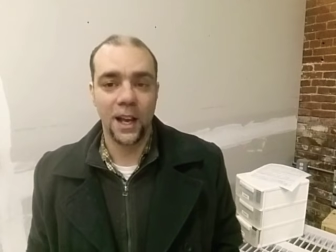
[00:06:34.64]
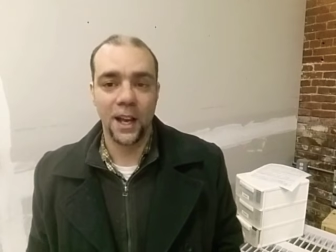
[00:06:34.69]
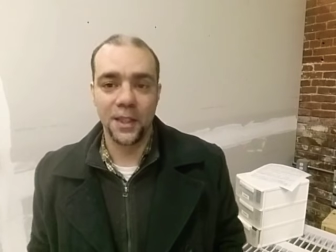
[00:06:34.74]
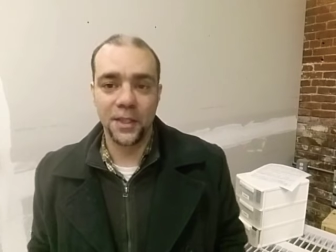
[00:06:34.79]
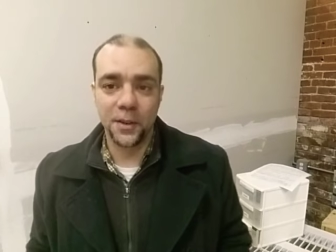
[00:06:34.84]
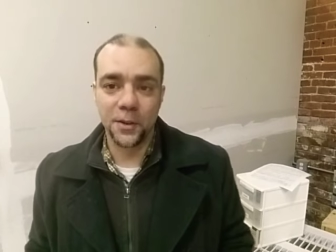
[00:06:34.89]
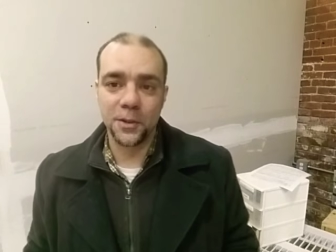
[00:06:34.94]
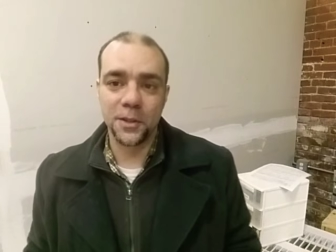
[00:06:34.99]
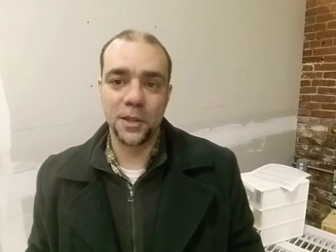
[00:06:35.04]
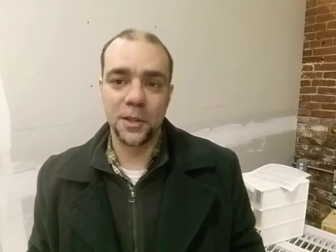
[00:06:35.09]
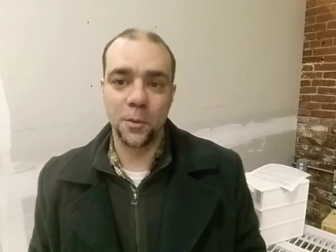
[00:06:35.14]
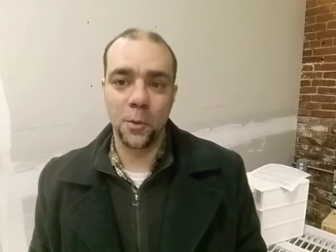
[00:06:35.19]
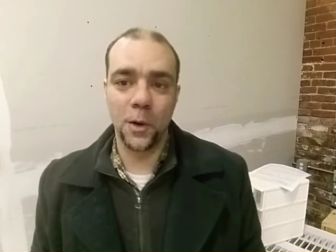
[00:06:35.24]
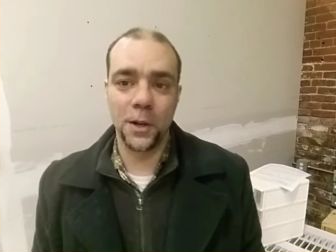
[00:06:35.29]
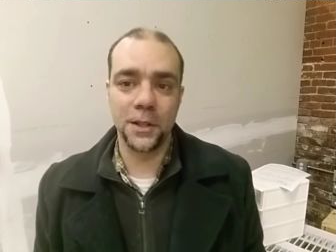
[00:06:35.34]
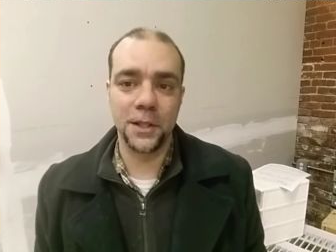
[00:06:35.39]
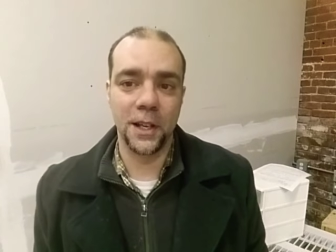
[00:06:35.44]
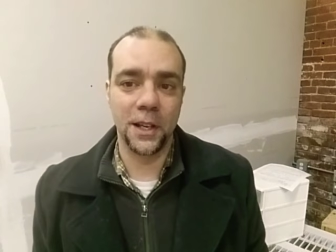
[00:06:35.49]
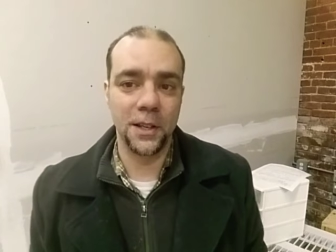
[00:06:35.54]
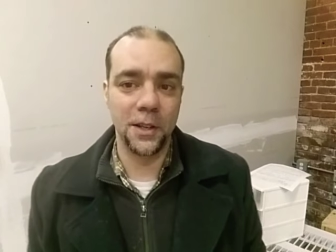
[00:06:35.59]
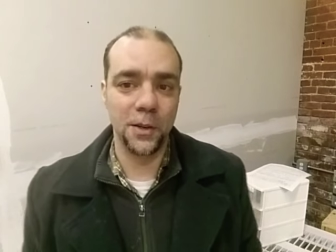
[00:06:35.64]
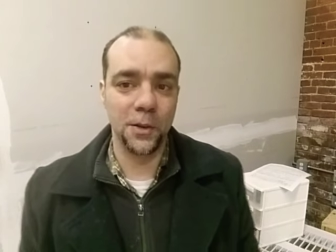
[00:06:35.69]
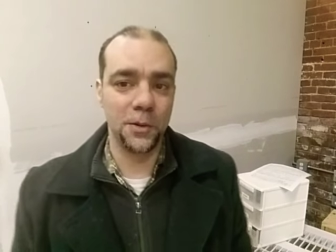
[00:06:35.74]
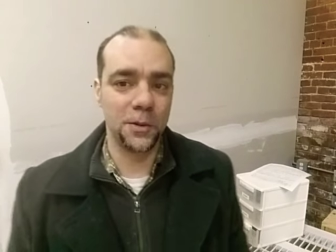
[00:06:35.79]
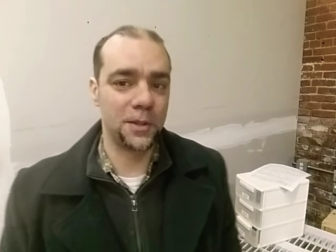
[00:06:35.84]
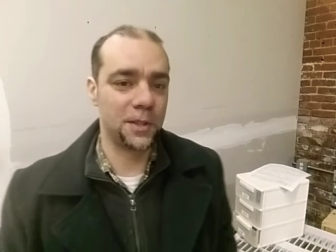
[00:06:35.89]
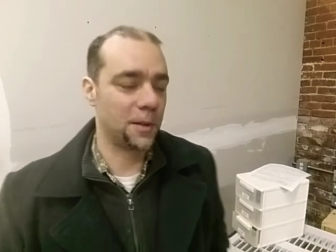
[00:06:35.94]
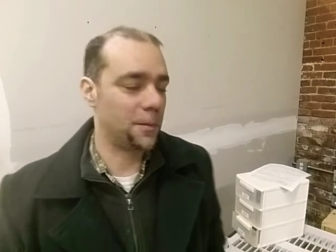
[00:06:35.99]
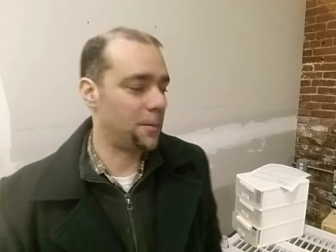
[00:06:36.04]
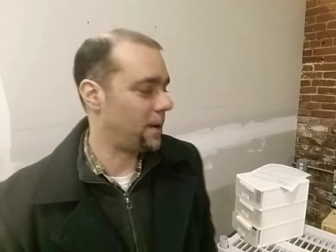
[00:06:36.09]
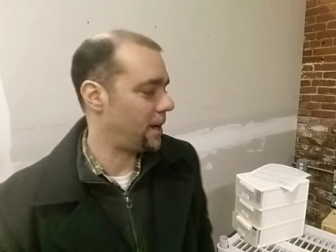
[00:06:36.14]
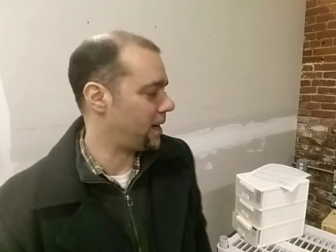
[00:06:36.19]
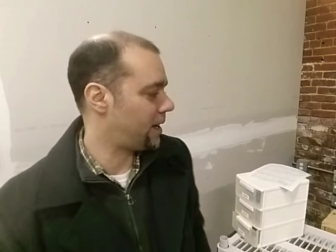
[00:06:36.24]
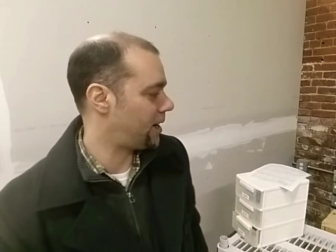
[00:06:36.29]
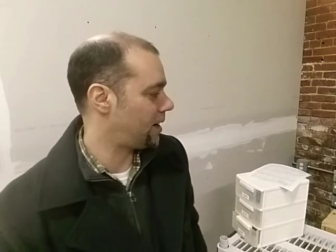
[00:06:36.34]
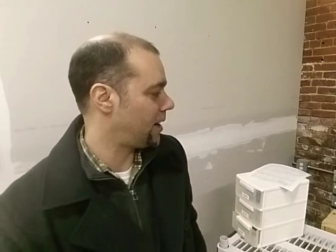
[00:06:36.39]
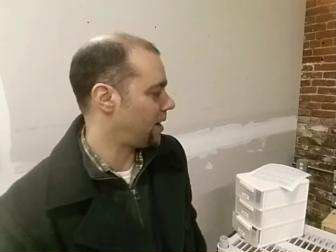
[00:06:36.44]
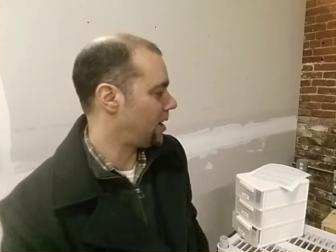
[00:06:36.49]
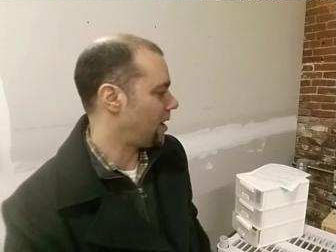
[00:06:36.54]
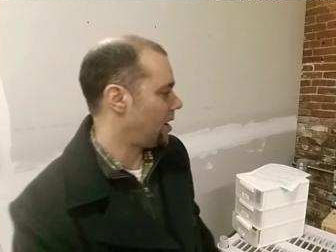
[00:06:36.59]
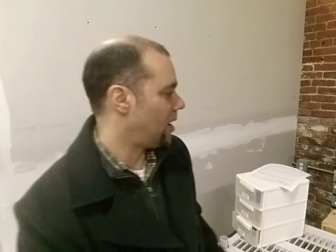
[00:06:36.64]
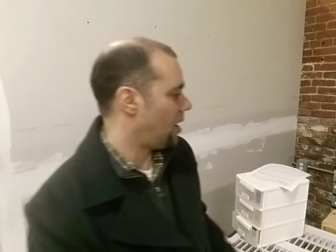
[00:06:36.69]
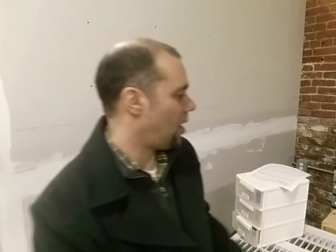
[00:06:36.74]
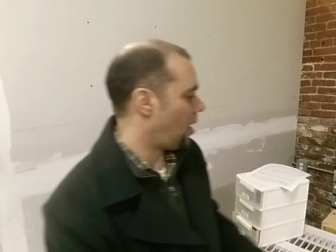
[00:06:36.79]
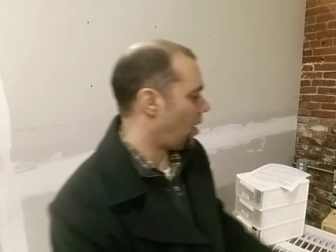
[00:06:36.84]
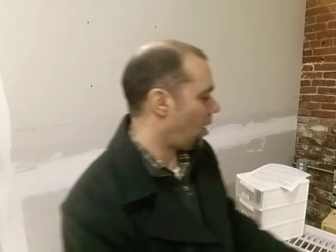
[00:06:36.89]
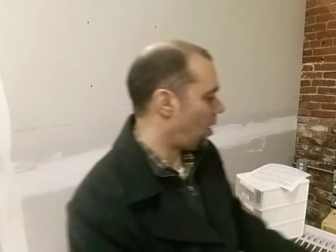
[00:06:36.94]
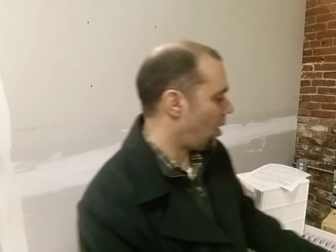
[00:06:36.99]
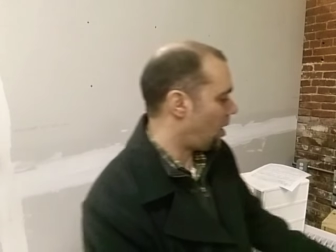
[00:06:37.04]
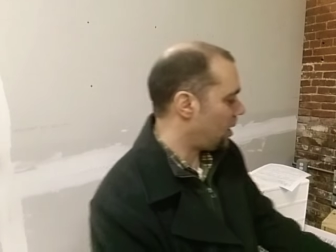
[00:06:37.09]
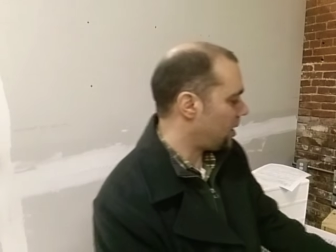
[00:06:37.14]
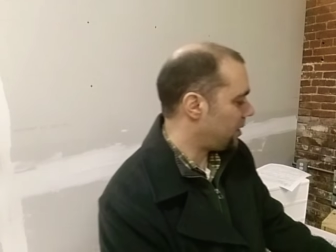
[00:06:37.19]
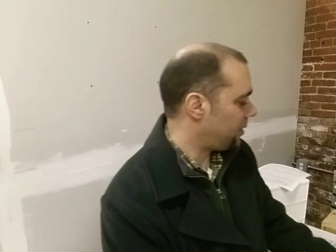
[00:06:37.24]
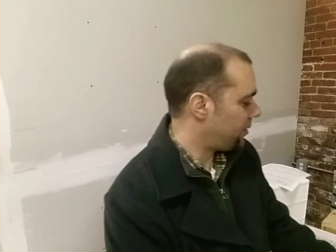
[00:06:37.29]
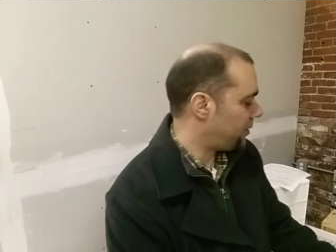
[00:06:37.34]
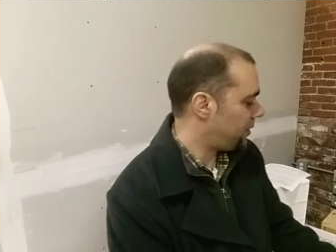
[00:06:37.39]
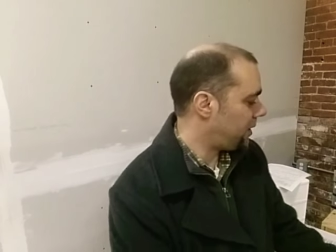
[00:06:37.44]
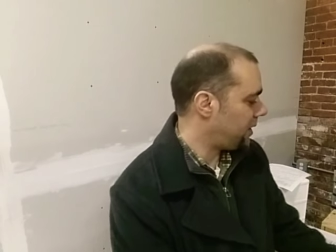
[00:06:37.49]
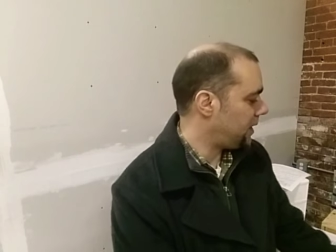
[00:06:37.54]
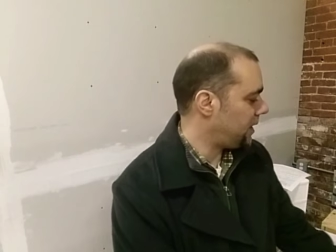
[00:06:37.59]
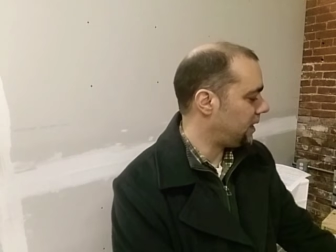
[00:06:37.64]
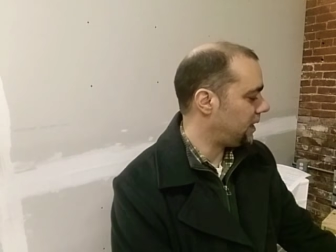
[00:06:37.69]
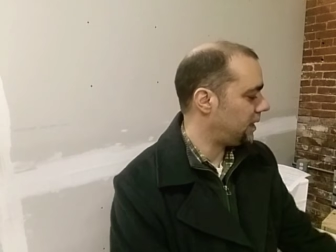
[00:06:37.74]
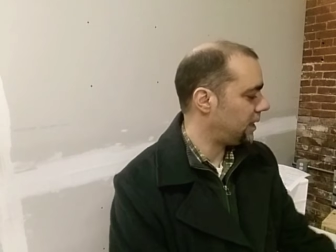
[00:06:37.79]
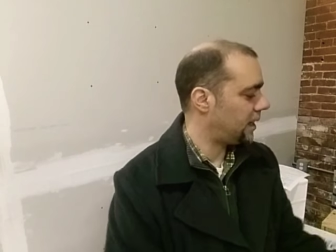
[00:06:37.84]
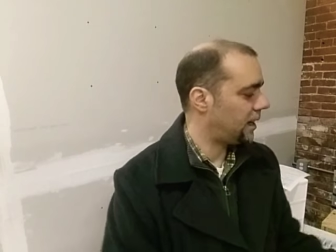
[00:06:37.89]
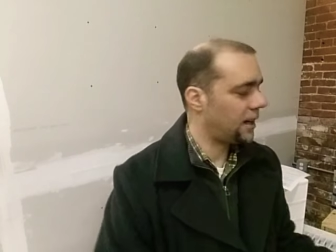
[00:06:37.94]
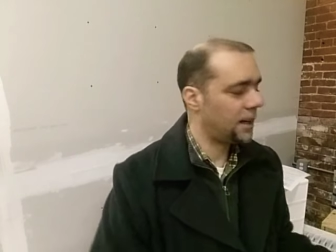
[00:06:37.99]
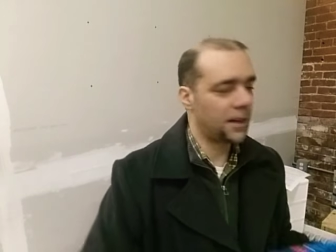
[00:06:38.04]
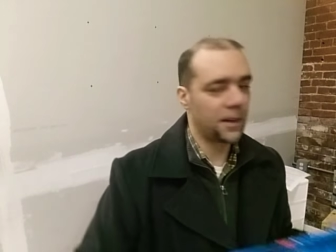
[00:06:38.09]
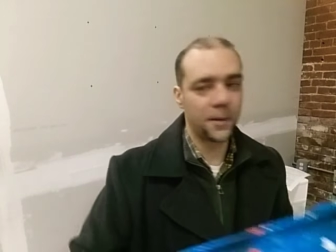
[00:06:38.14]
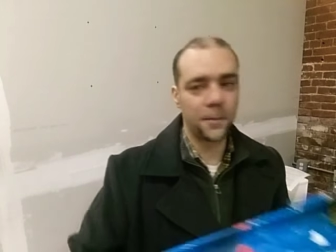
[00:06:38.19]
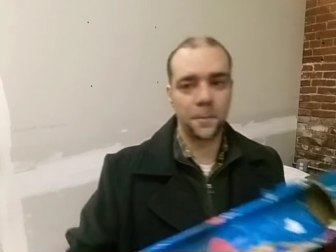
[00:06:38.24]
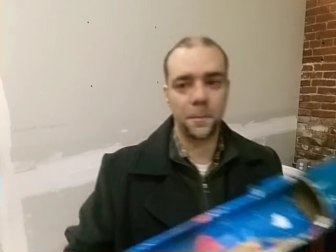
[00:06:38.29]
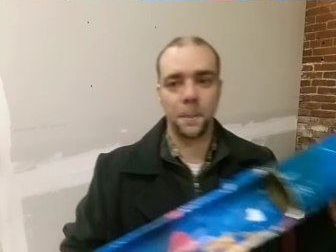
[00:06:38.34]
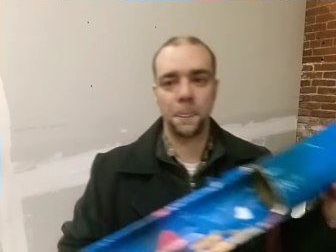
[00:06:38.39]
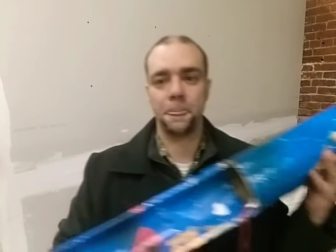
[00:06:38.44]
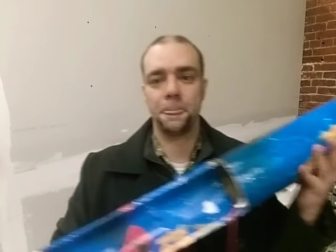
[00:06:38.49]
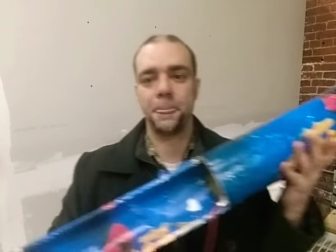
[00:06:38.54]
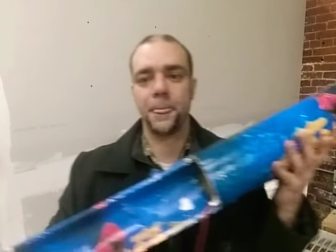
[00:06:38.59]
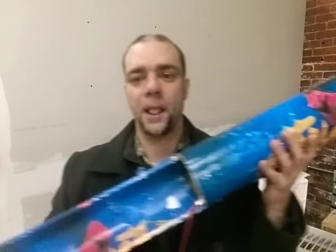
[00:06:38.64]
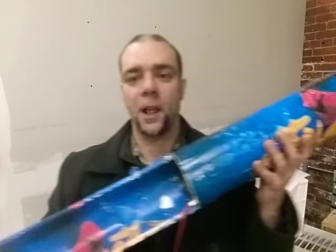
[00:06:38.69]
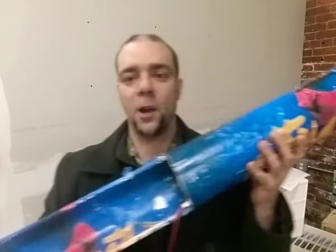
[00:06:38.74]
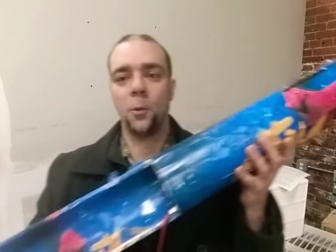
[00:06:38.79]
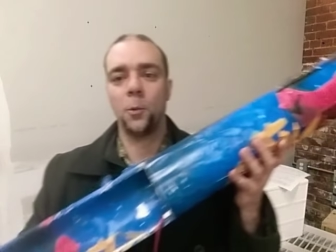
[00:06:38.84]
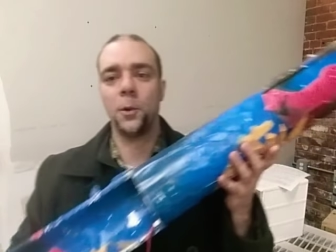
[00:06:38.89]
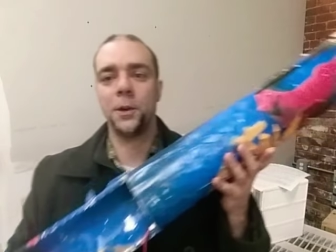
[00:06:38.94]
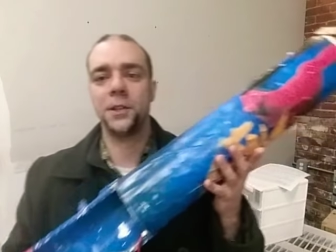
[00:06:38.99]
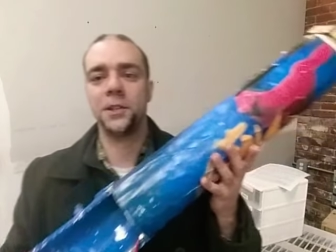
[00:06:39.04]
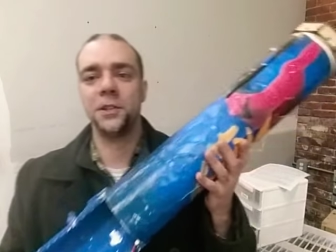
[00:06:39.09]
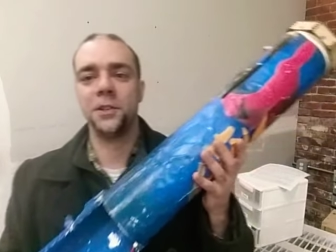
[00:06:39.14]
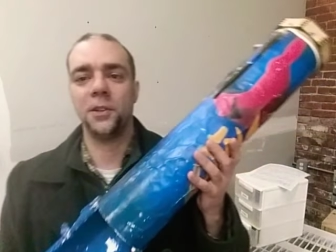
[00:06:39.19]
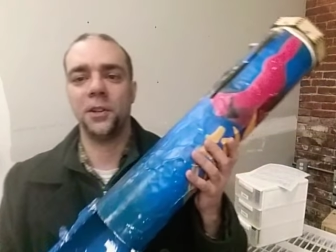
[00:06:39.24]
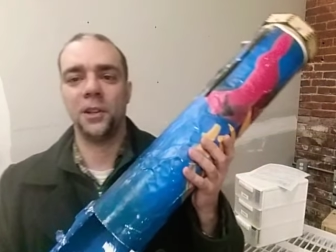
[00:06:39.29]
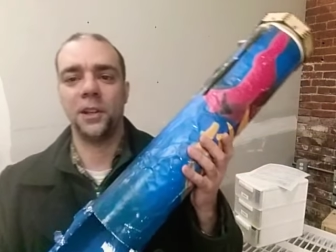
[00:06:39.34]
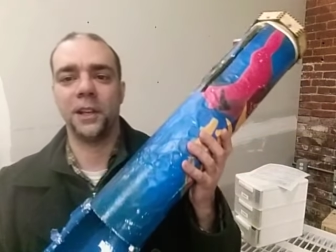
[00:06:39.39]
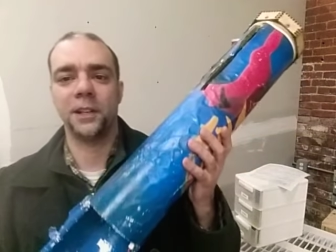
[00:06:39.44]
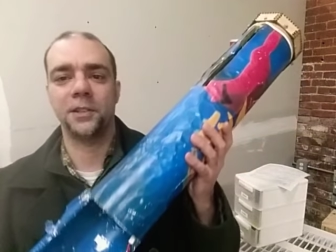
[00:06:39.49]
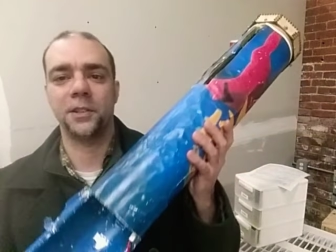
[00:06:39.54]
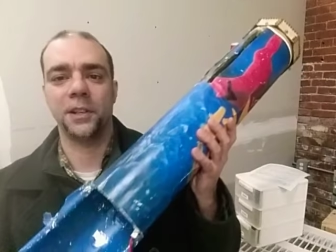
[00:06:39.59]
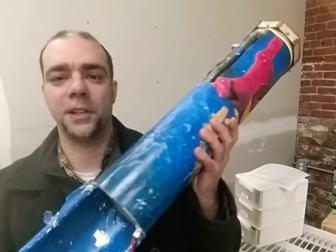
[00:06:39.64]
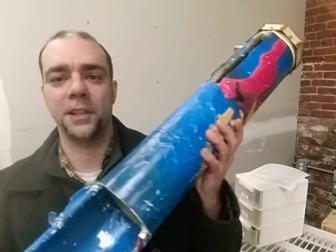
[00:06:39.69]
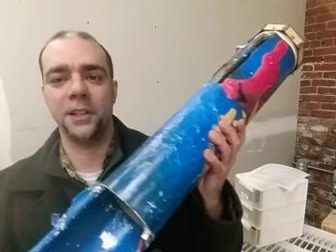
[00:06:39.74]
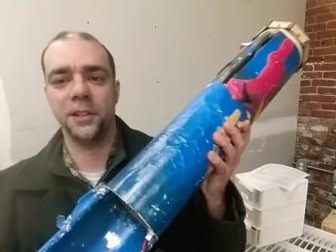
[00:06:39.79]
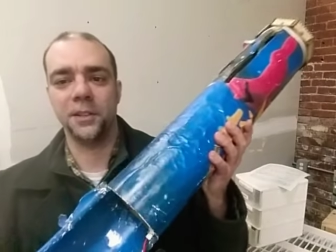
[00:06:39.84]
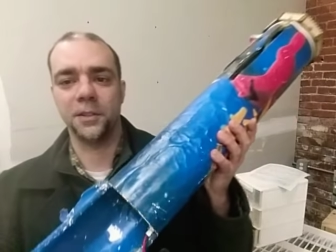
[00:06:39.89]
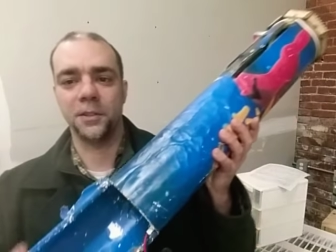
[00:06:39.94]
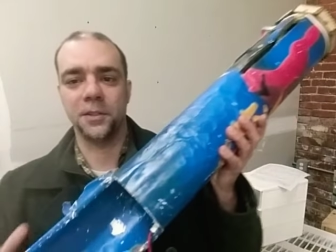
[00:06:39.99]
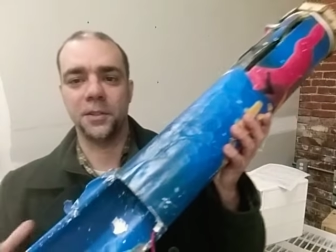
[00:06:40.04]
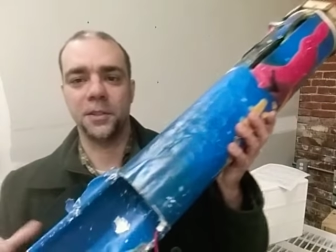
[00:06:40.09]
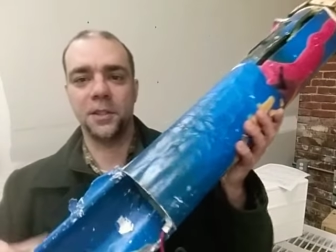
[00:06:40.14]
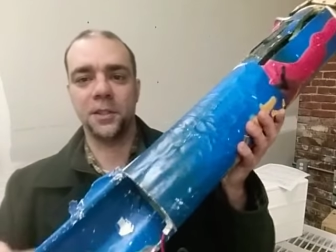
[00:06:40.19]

And those are the ones I used to make all of the uh, original electric eels.